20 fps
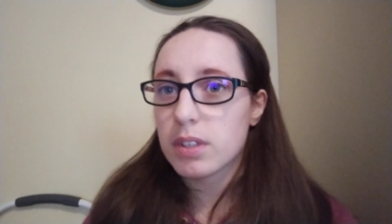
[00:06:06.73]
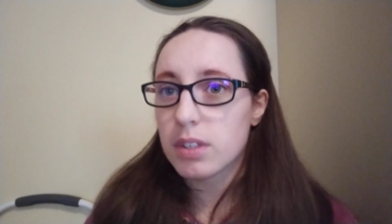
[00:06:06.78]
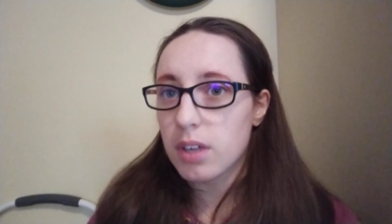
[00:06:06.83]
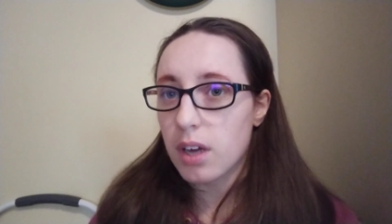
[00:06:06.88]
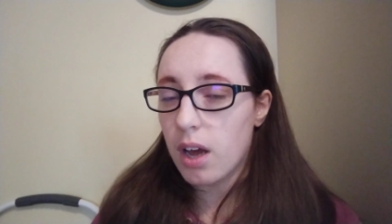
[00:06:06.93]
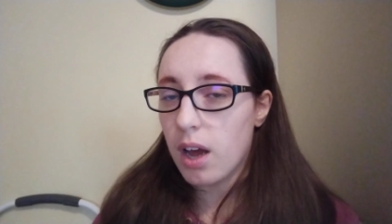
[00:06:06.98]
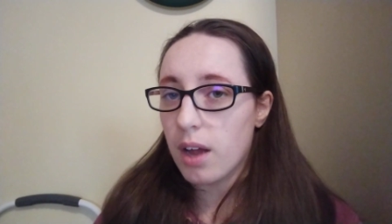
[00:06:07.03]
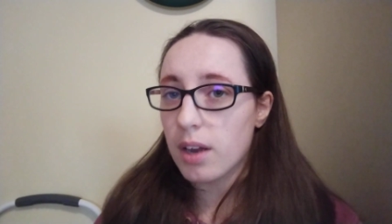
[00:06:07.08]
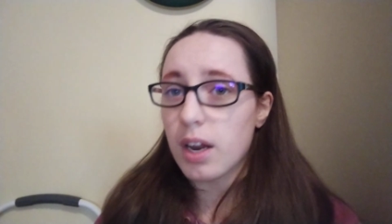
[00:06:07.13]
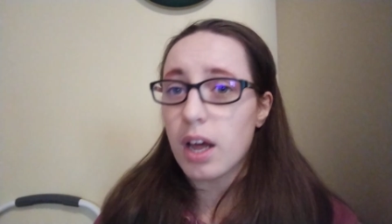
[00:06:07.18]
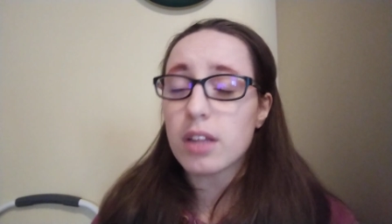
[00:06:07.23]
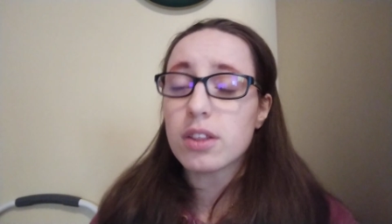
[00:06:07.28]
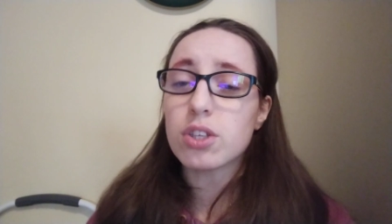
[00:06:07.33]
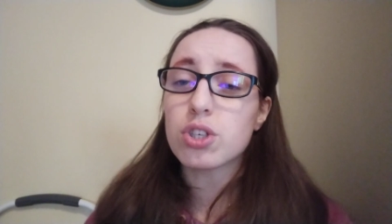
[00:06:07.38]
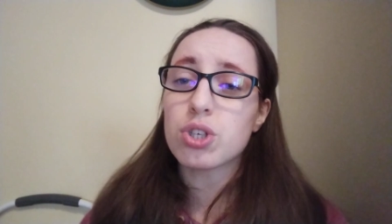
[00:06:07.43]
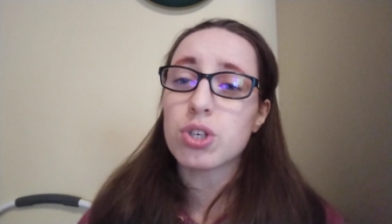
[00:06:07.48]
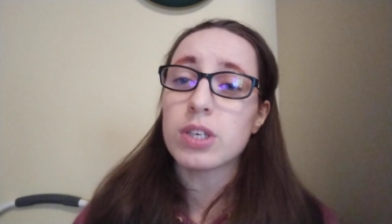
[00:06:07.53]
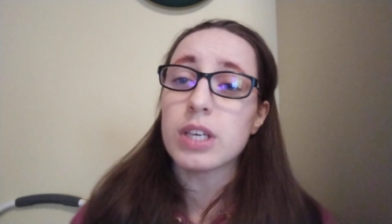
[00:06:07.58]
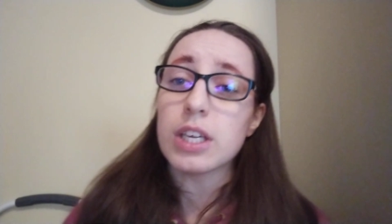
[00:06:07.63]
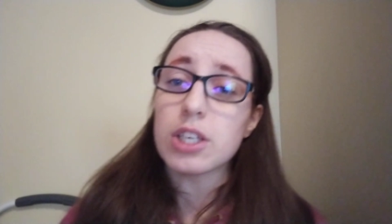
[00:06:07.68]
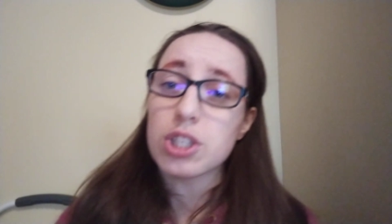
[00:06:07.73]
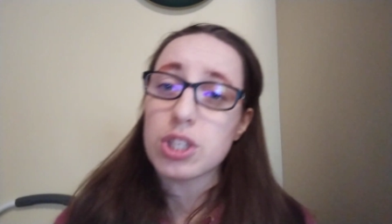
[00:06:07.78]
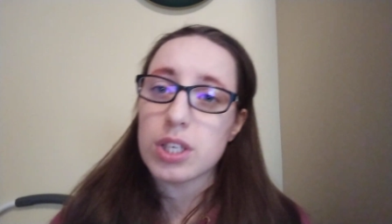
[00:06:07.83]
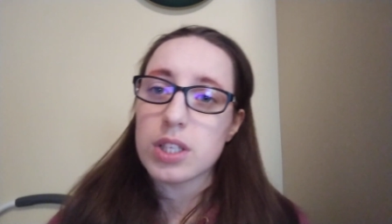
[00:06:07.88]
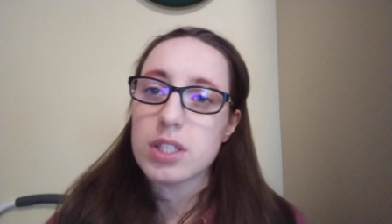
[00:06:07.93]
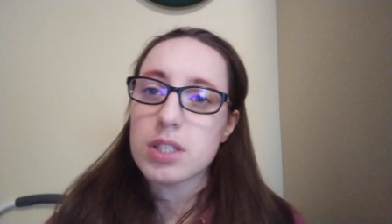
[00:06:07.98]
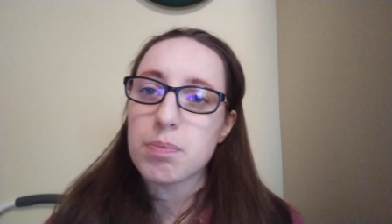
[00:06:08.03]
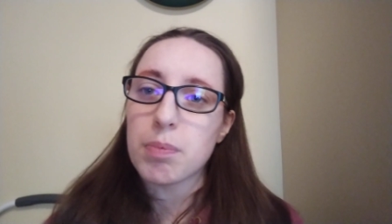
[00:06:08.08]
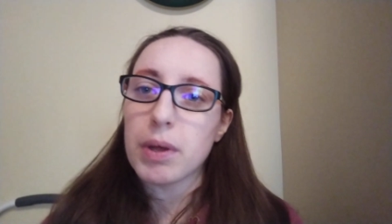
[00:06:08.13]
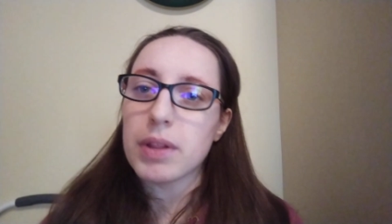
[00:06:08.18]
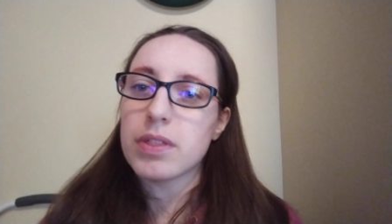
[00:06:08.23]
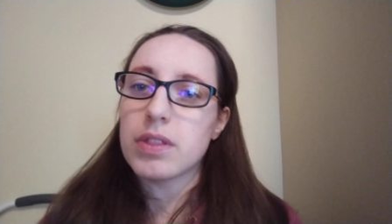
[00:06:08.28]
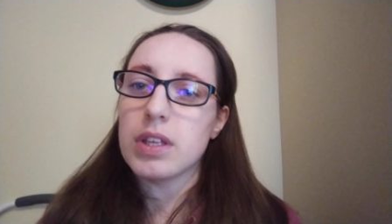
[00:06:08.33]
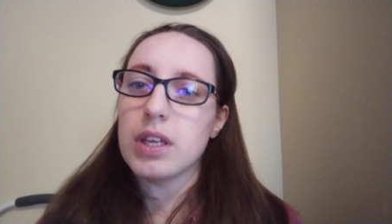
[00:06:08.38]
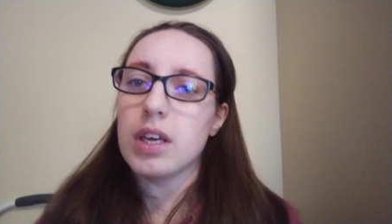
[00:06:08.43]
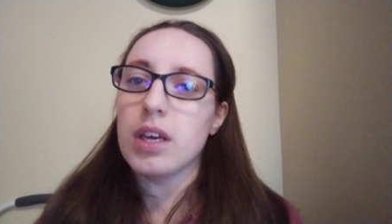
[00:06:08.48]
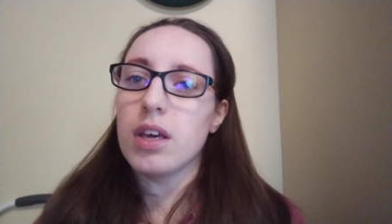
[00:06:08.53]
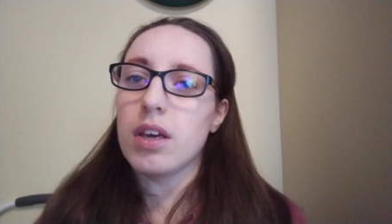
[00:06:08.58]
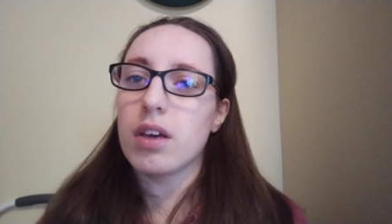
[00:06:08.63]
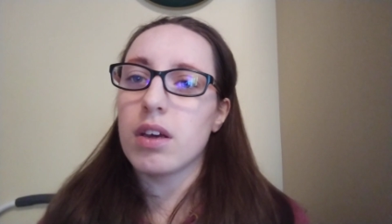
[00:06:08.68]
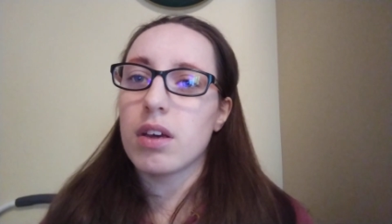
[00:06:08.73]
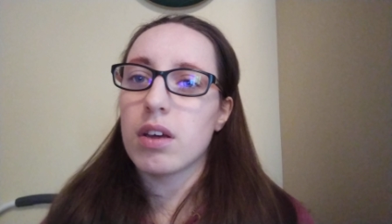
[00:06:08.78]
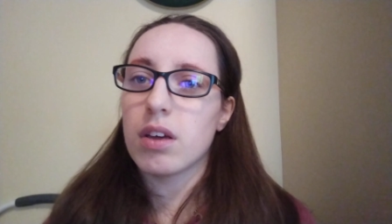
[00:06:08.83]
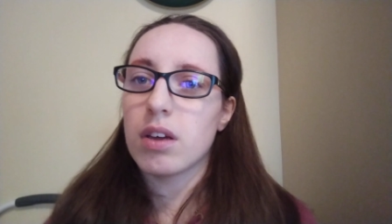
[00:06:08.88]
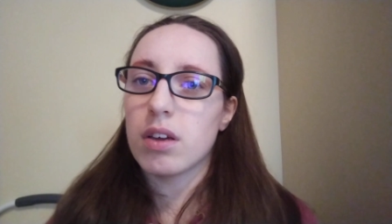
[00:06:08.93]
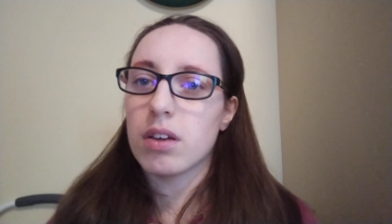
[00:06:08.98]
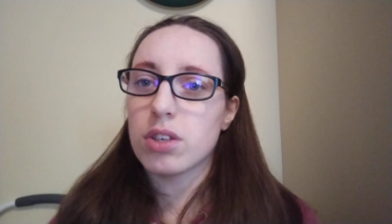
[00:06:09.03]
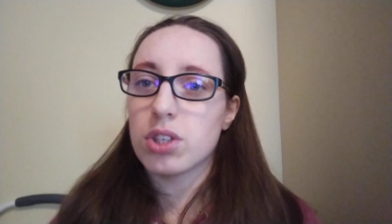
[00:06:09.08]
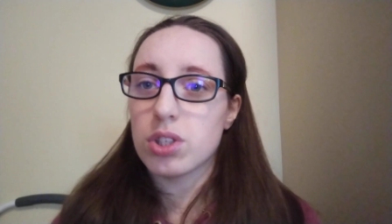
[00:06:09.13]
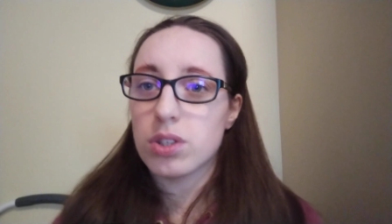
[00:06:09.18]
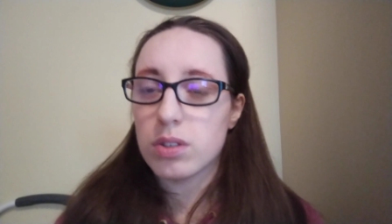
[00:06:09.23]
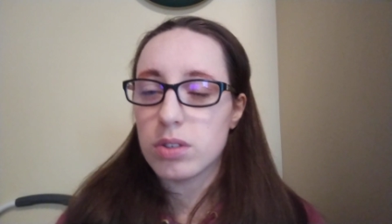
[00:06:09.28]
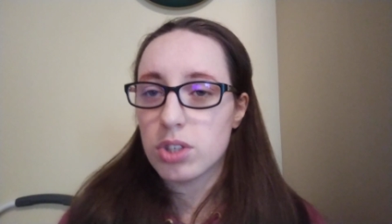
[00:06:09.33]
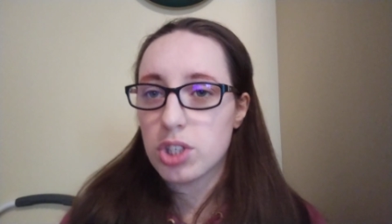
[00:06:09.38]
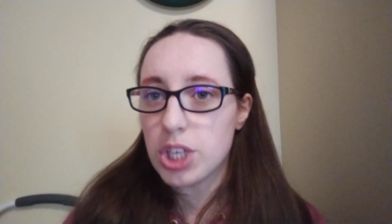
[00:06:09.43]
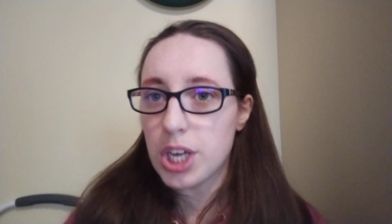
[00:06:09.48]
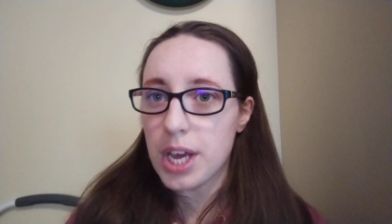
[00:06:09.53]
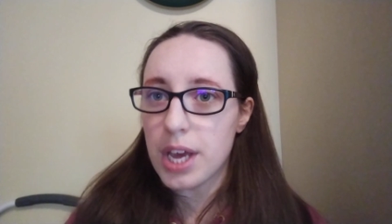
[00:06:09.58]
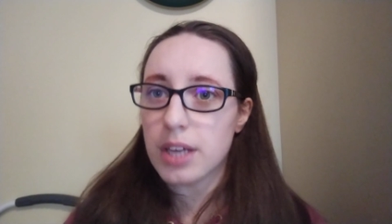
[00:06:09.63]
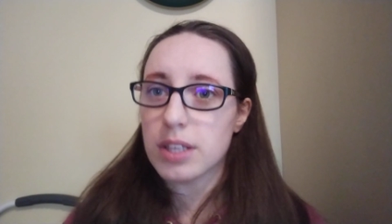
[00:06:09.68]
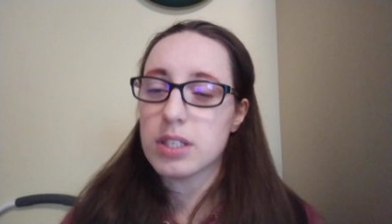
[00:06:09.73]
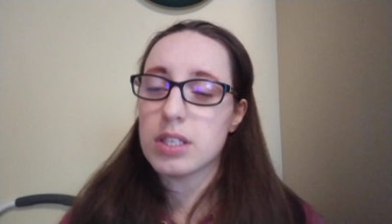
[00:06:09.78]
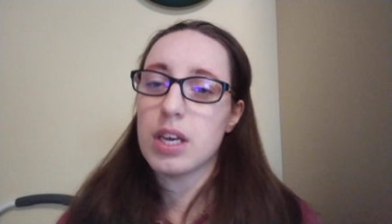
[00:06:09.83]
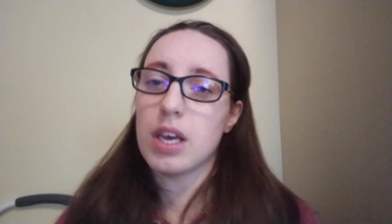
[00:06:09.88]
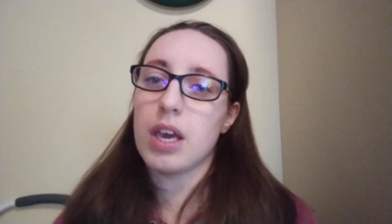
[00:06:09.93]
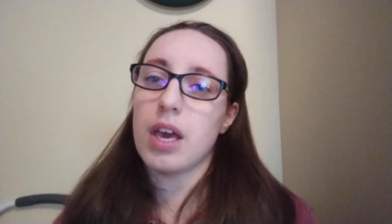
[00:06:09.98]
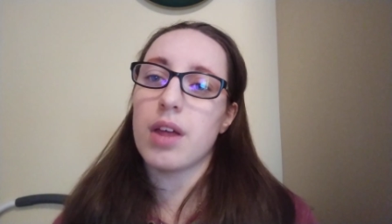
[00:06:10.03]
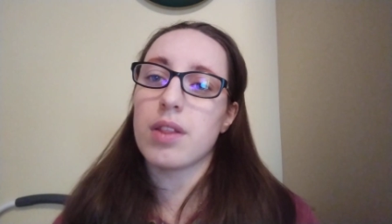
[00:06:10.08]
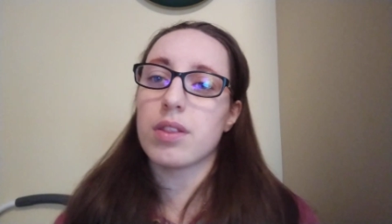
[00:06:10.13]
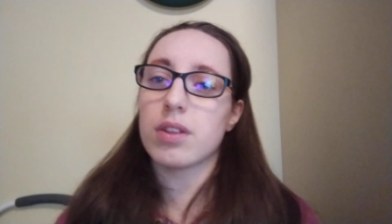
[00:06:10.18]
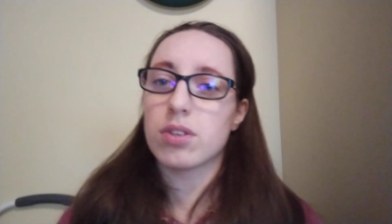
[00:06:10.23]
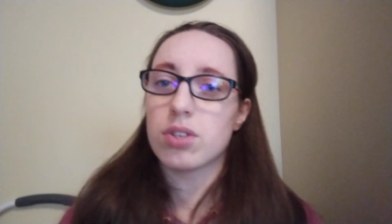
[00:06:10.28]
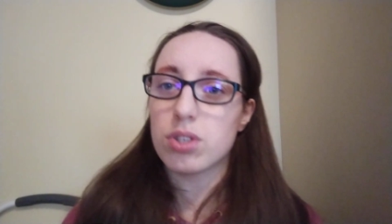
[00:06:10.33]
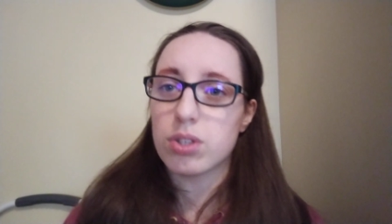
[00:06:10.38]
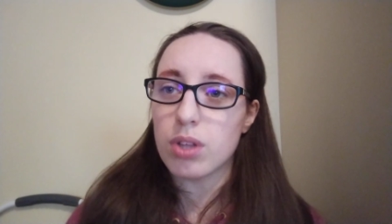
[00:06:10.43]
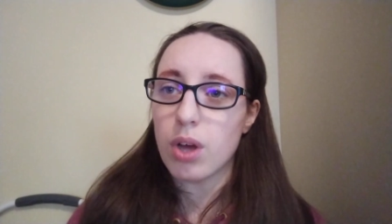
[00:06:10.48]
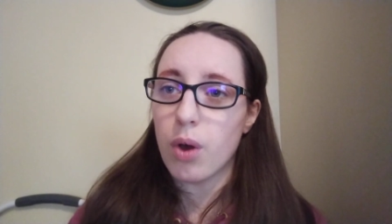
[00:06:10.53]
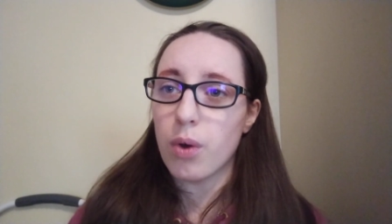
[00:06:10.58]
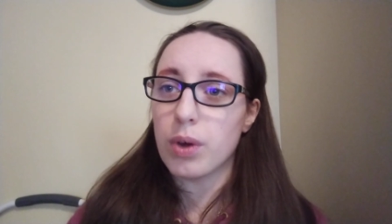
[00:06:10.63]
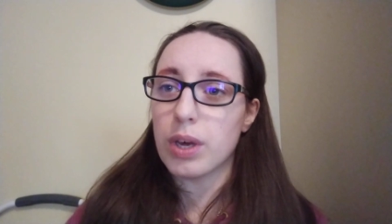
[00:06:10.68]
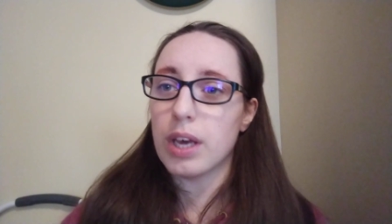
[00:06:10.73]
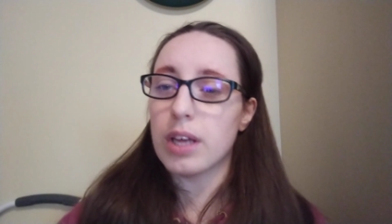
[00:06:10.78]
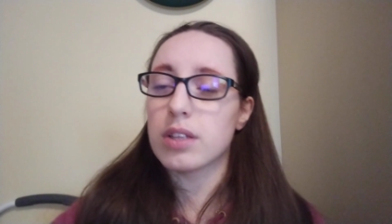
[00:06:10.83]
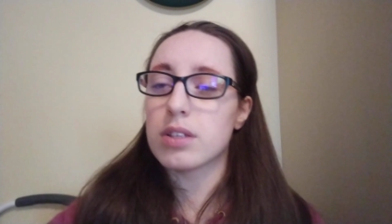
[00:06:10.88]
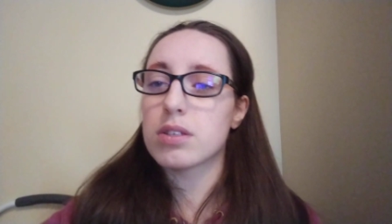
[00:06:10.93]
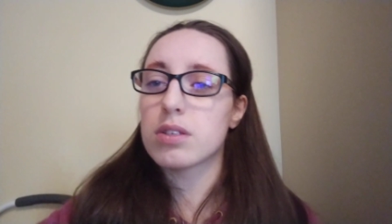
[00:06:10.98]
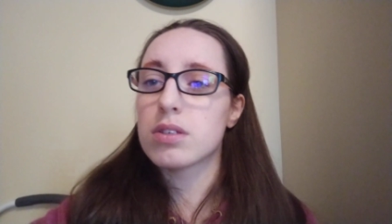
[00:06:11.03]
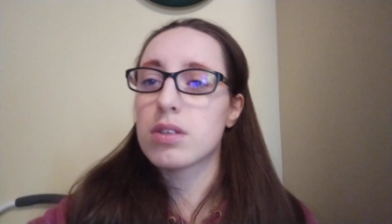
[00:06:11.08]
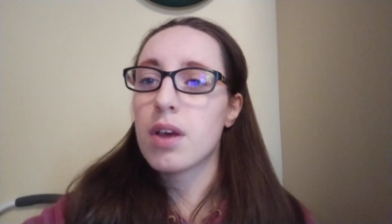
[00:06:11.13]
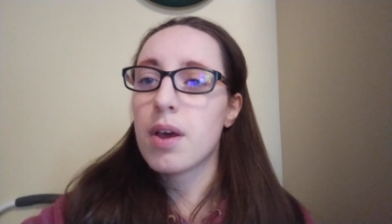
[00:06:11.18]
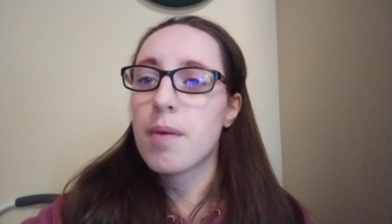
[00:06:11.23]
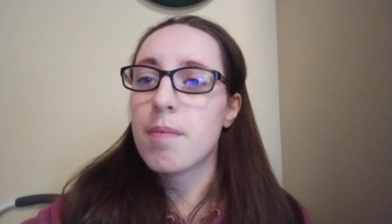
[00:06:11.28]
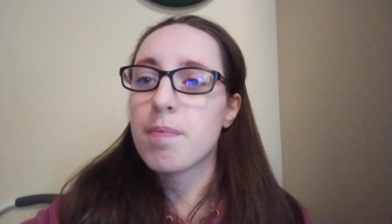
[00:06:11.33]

not the traditions, but the chanting and the slogans.